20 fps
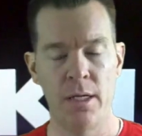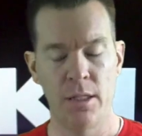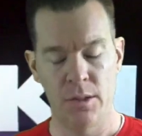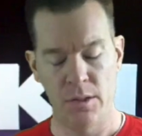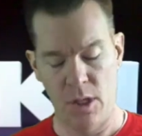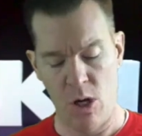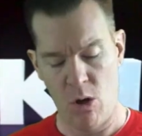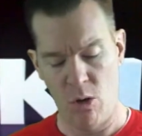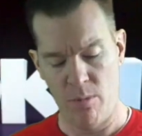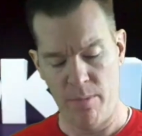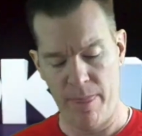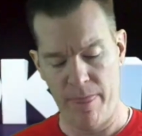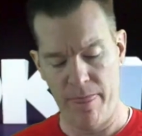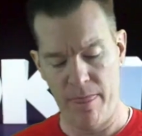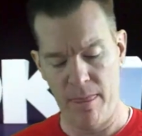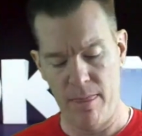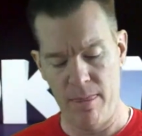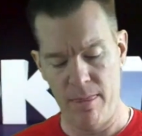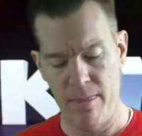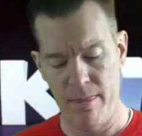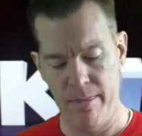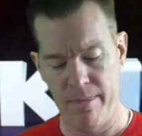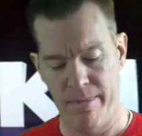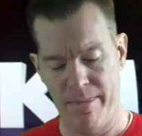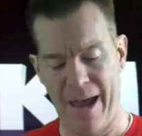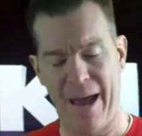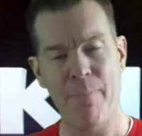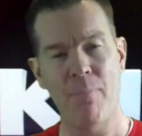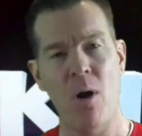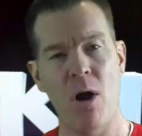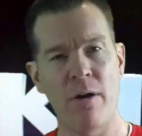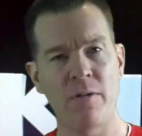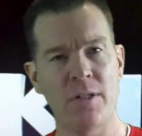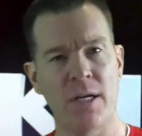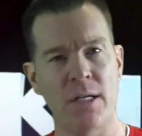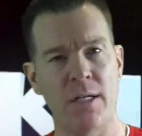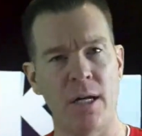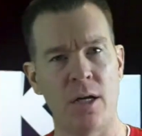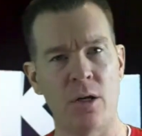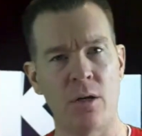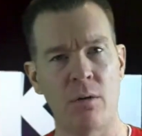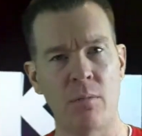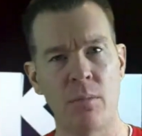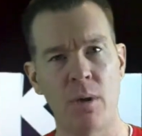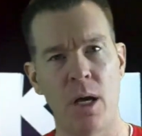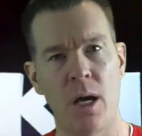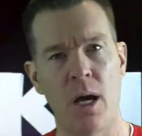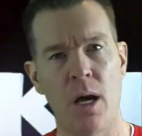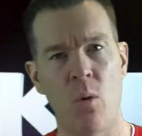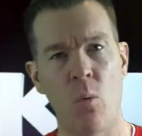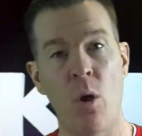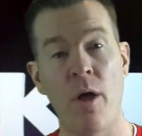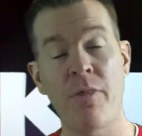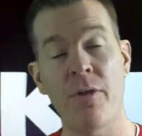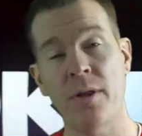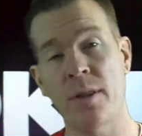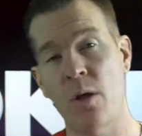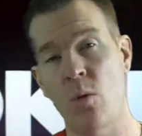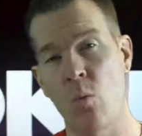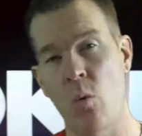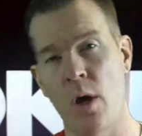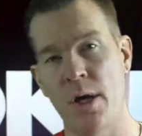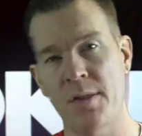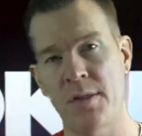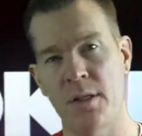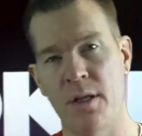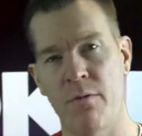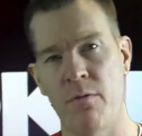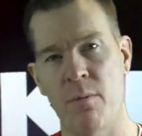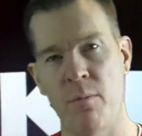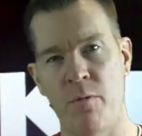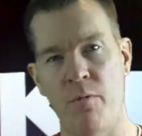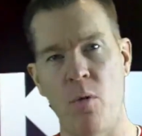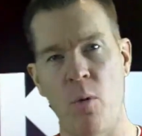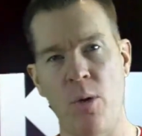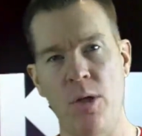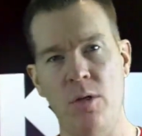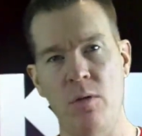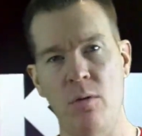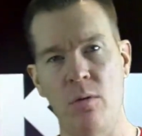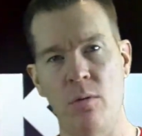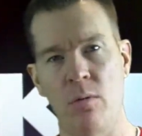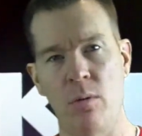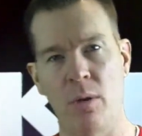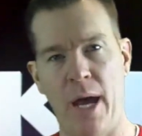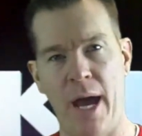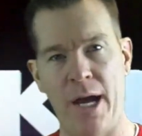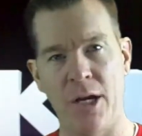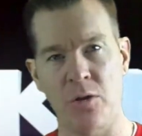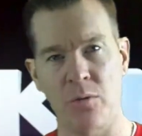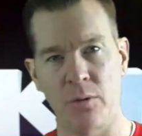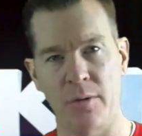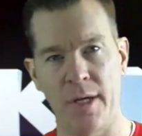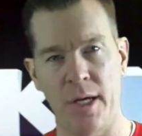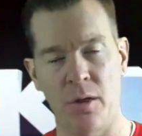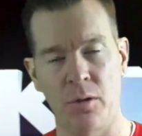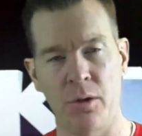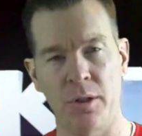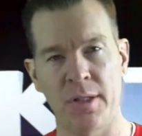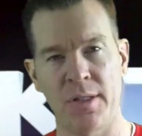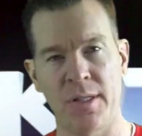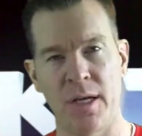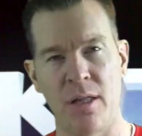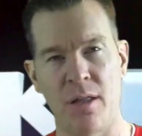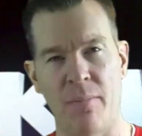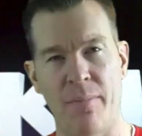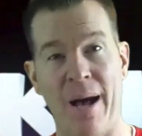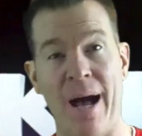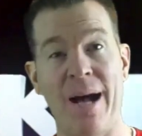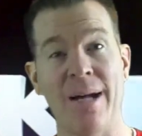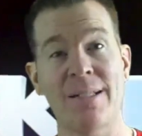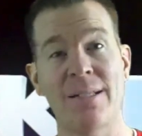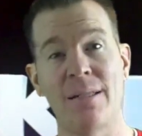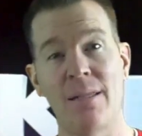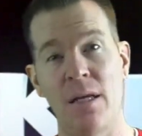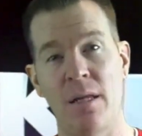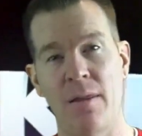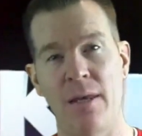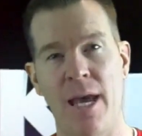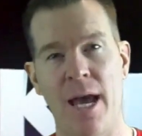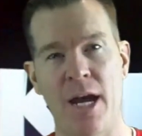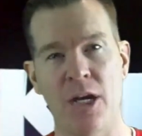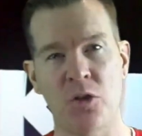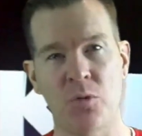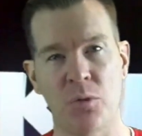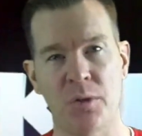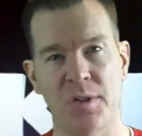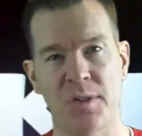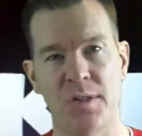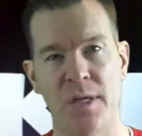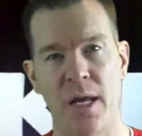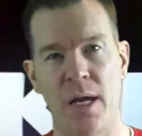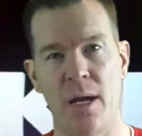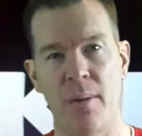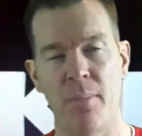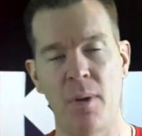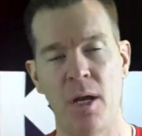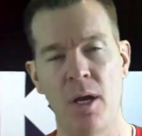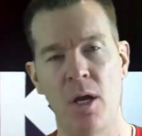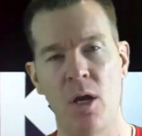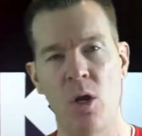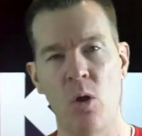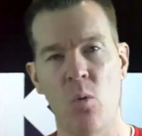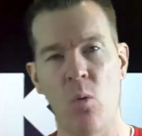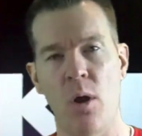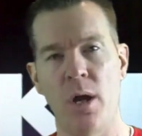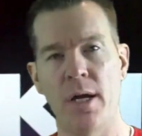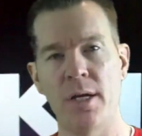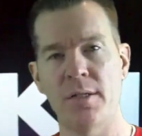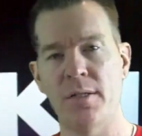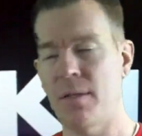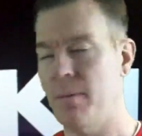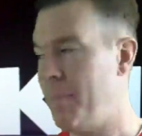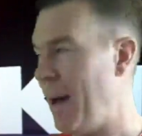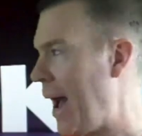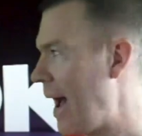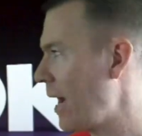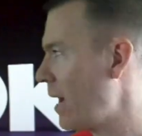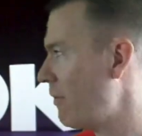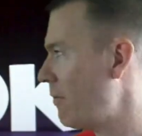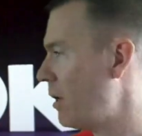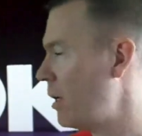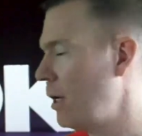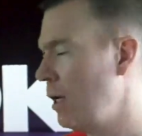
So that part is identical. One thing that was different before we do take a look inside the box and then the actual setup was the back of